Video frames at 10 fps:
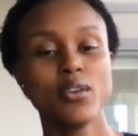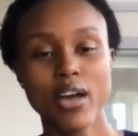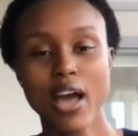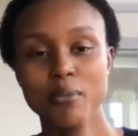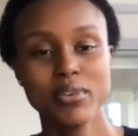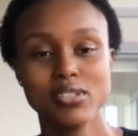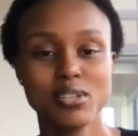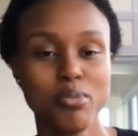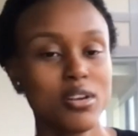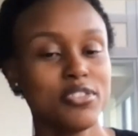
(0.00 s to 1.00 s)
happens
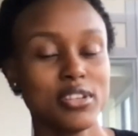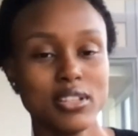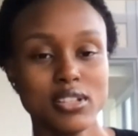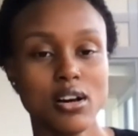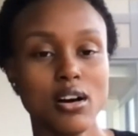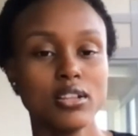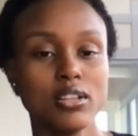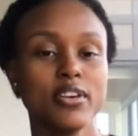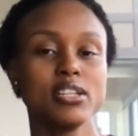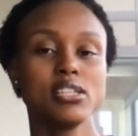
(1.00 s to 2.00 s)
imperfectly to all
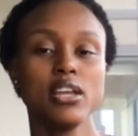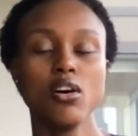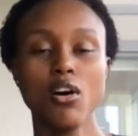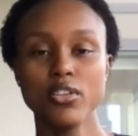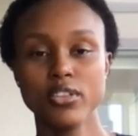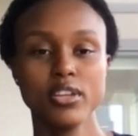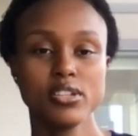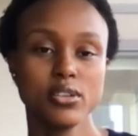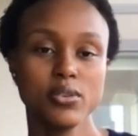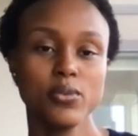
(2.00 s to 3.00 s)
of us, and all the
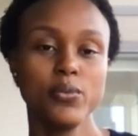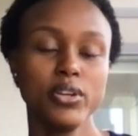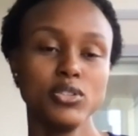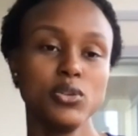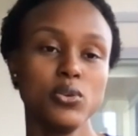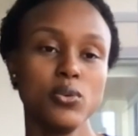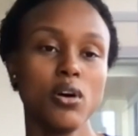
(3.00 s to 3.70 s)
things that we do,